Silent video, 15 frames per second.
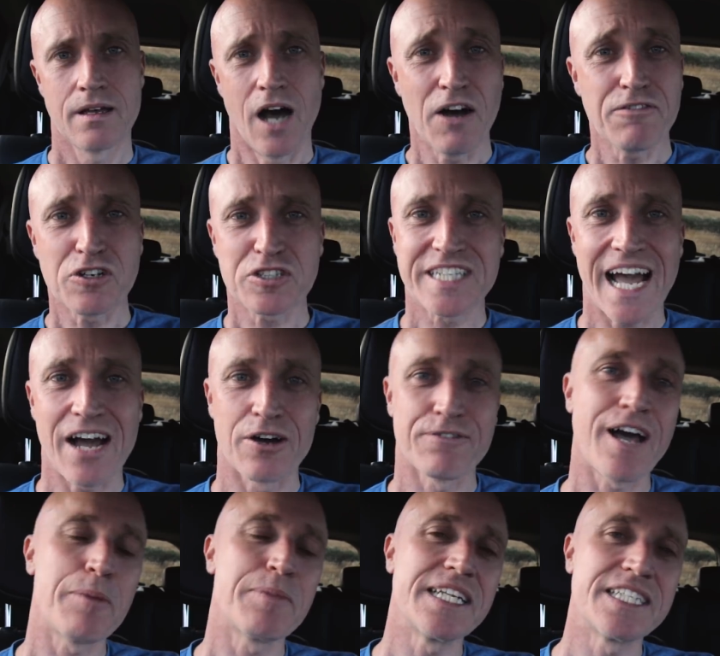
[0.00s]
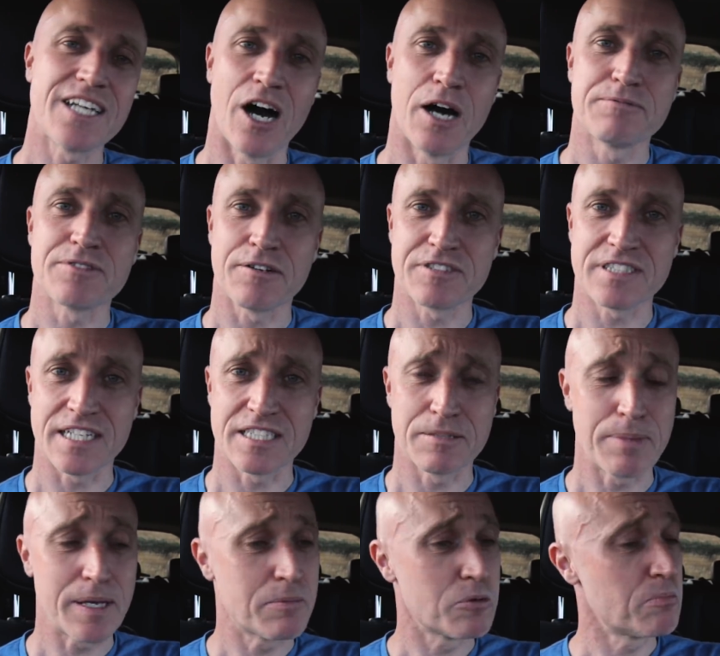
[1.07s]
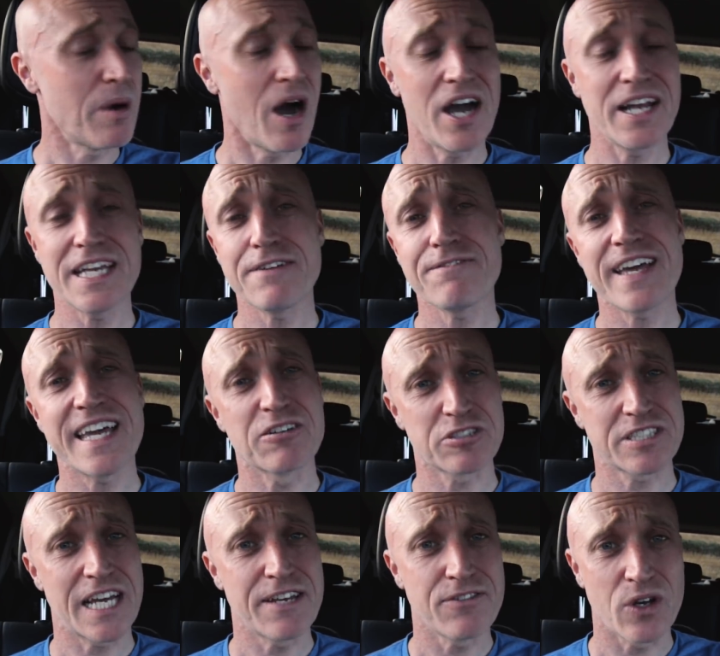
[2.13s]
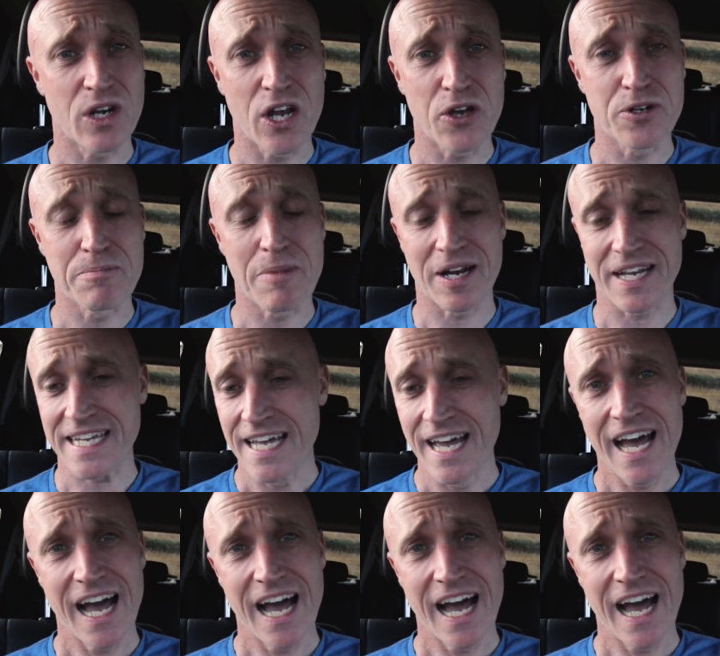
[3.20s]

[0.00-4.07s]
I've lost count of how many times I've said to people, buy an EV, it'll save you a load of money.